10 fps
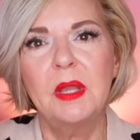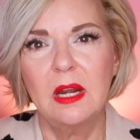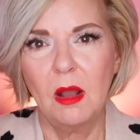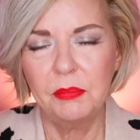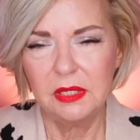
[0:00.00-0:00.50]

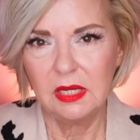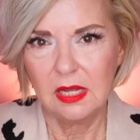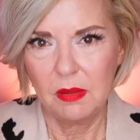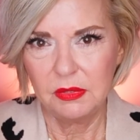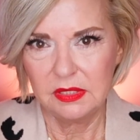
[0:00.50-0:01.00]
and I'll put a
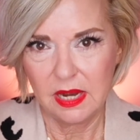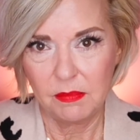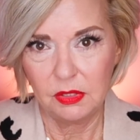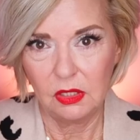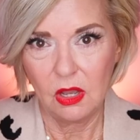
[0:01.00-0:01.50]
couple
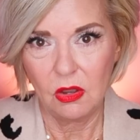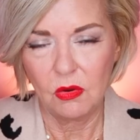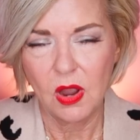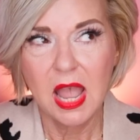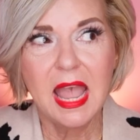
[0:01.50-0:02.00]
down
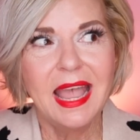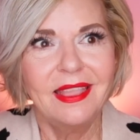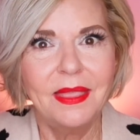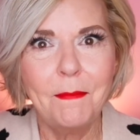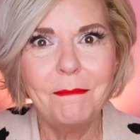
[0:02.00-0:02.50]
below.
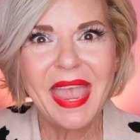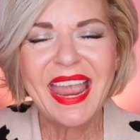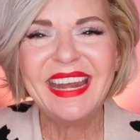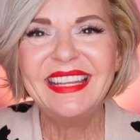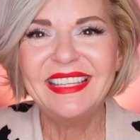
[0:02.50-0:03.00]
The
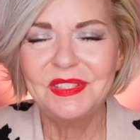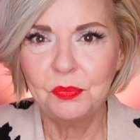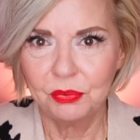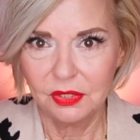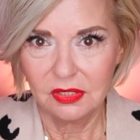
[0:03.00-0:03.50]
man is
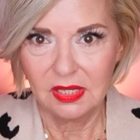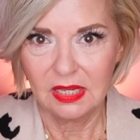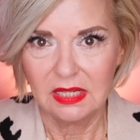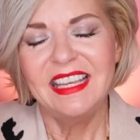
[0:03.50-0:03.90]
brilliant.